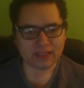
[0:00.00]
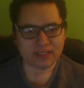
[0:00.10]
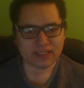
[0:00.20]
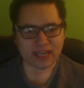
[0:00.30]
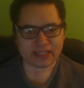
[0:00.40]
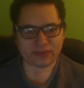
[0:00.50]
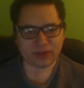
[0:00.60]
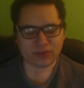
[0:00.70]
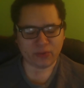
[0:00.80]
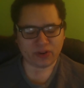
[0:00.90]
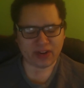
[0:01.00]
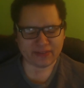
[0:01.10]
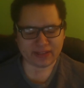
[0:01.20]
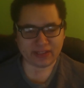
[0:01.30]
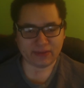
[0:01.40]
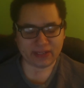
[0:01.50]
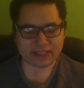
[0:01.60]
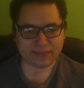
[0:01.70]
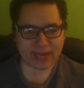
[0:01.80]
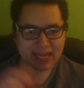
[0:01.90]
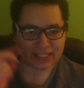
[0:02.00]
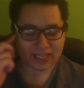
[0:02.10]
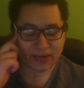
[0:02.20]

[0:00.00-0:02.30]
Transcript: Next, World of Warcraft had their recent patch.